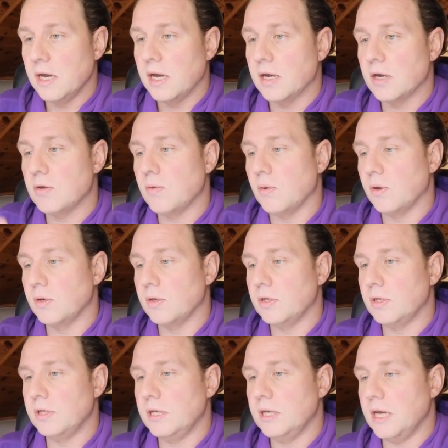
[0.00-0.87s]
and
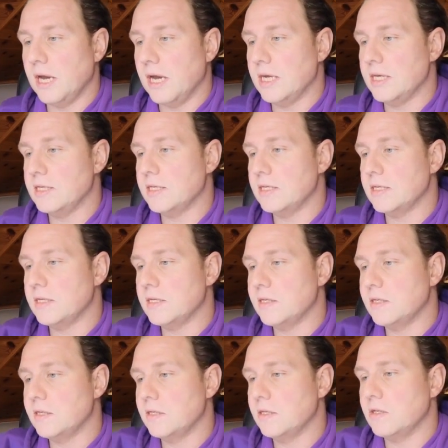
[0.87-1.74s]
quantity as
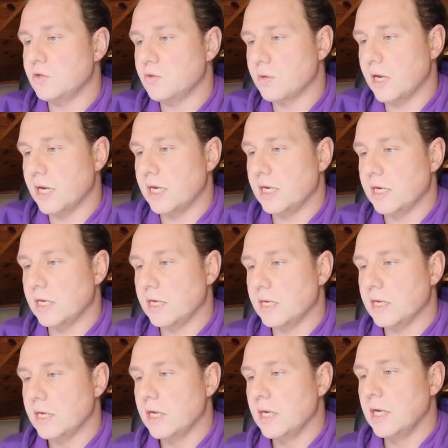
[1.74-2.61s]
the
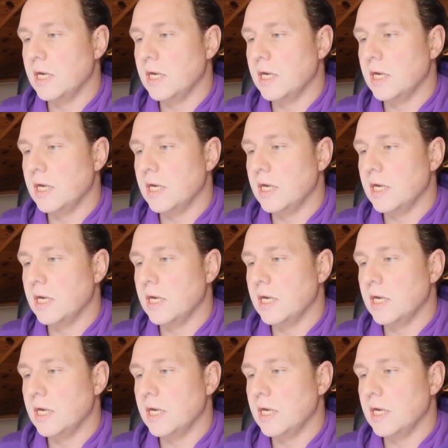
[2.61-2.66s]
training.